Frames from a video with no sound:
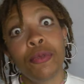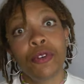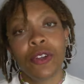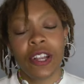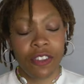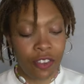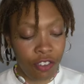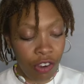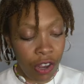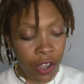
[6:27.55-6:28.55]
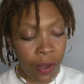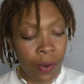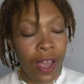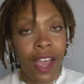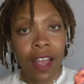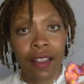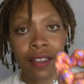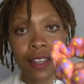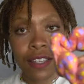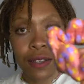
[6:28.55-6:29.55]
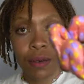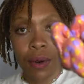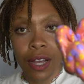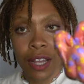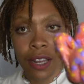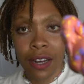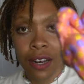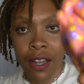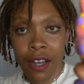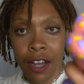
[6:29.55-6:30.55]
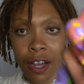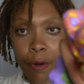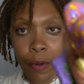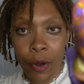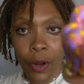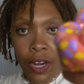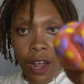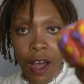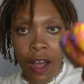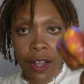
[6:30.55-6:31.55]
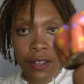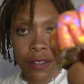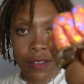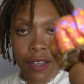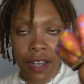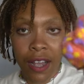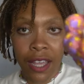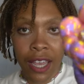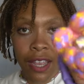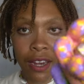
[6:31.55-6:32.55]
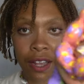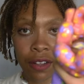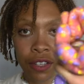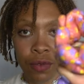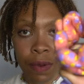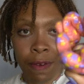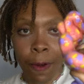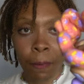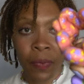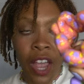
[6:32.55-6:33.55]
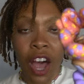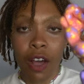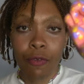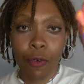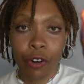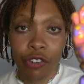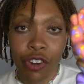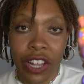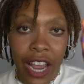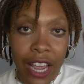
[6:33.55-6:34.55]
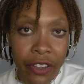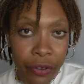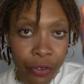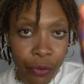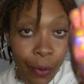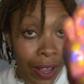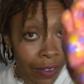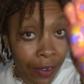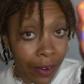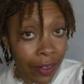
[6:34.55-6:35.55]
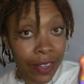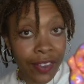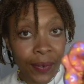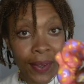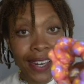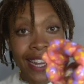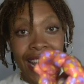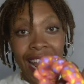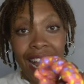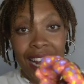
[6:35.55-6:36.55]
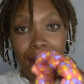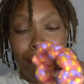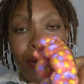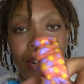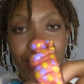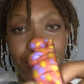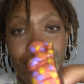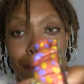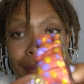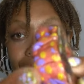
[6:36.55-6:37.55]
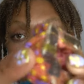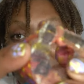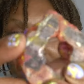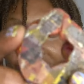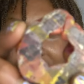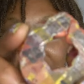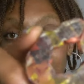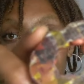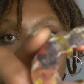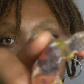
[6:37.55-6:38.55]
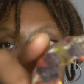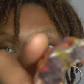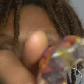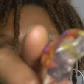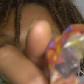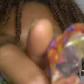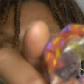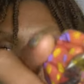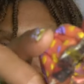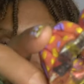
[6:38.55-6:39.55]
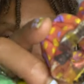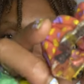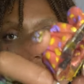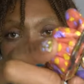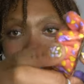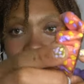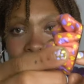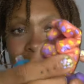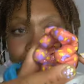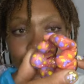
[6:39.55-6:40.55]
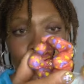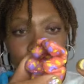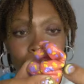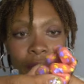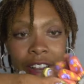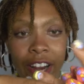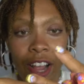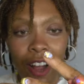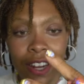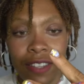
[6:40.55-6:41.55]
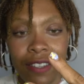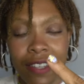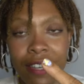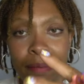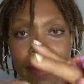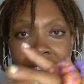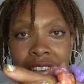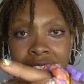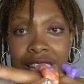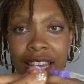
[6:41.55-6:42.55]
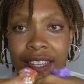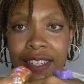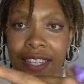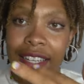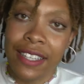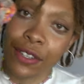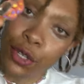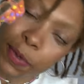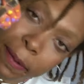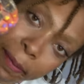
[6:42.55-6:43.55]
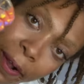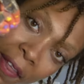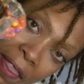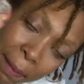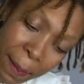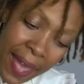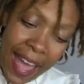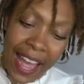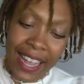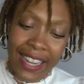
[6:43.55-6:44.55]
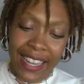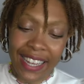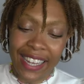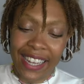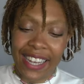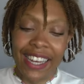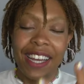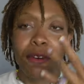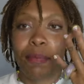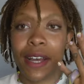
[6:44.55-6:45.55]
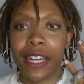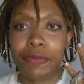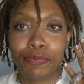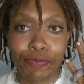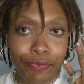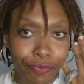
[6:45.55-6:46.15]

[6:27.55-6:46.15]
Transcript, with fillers: more rings to show you. This one, polka dots, again, another swivel. Unfortunately, I used resin on this one and I put it on the back of newspaper. So it kind of looks cool, very artsy, but yes, it has newspaper on the back, but